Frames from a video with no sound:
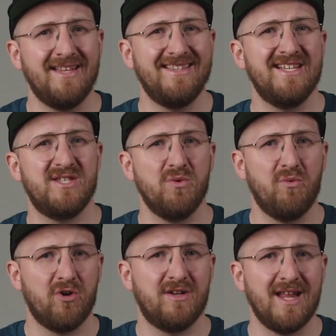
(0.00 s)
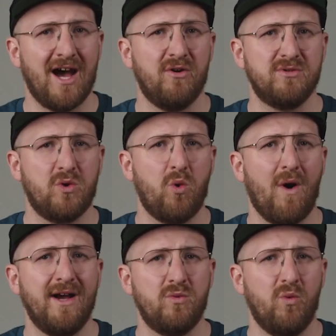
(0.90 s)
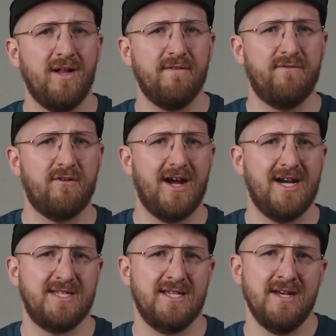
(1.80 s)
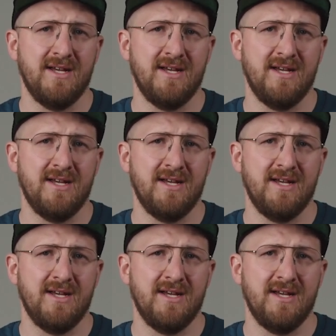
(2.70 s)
and this worked out quite well for us.